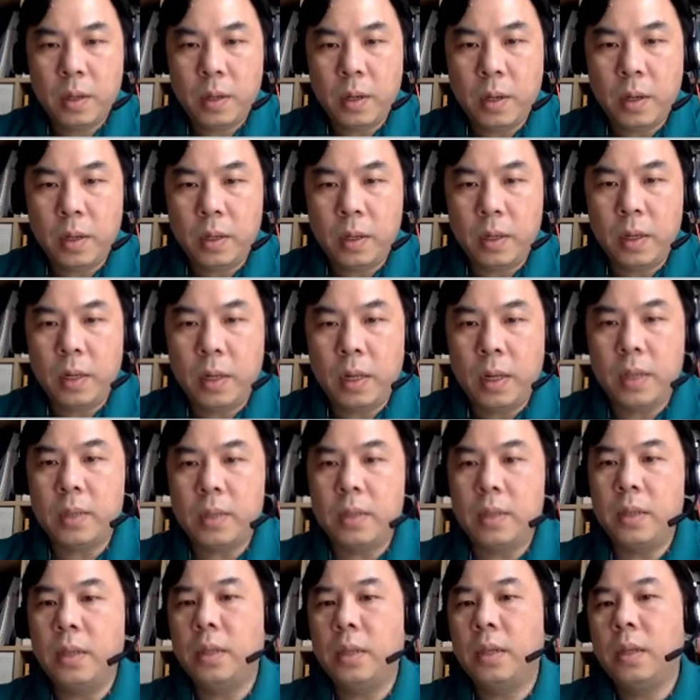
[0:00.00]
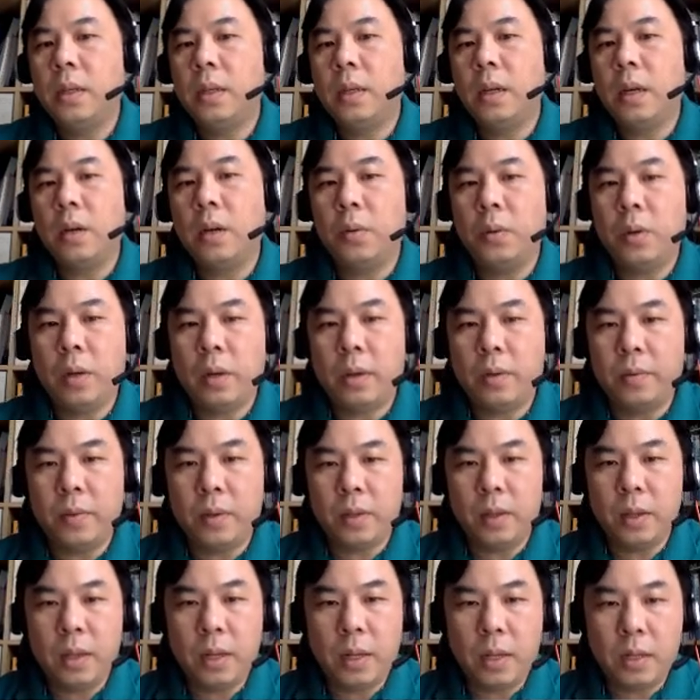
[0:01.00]
And then lastly, I will have
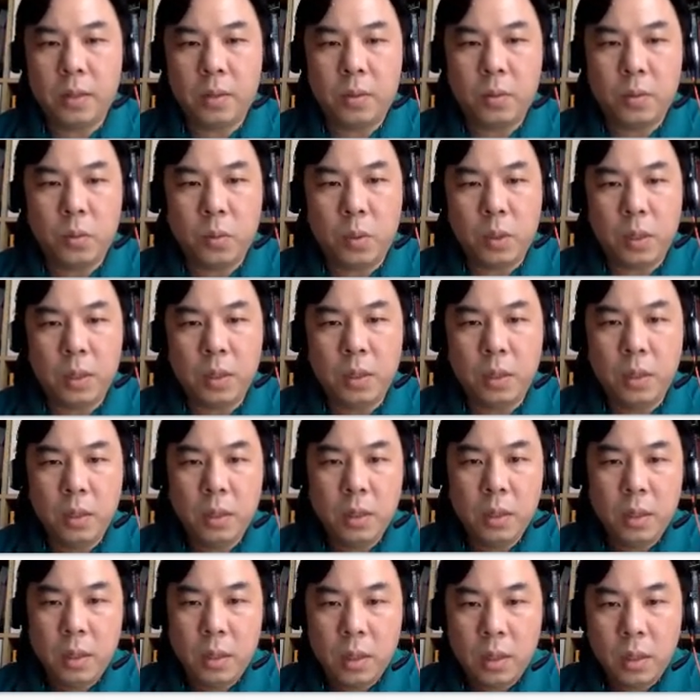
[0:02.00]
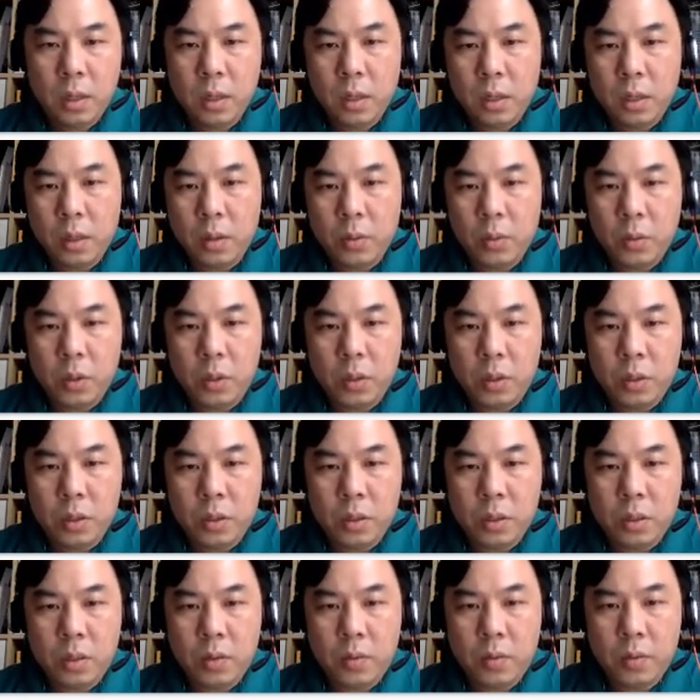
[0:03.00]
the last one, which
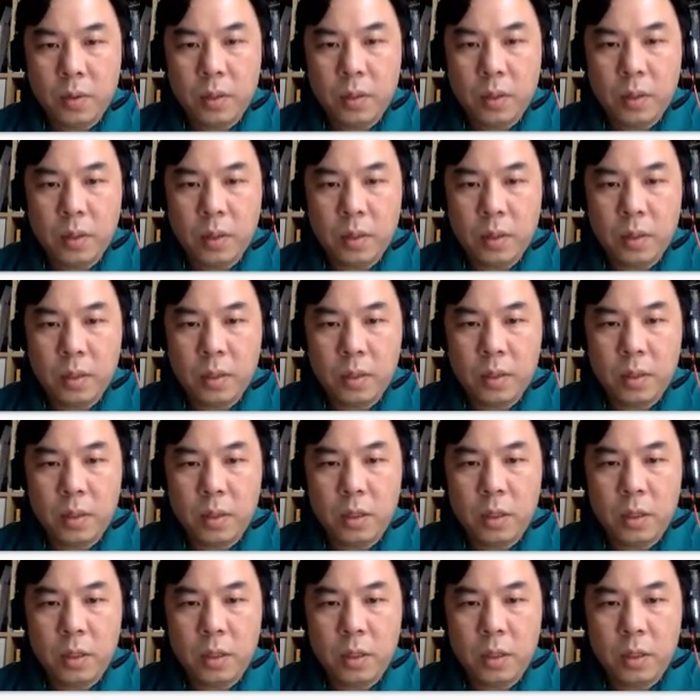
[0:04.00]
is given as d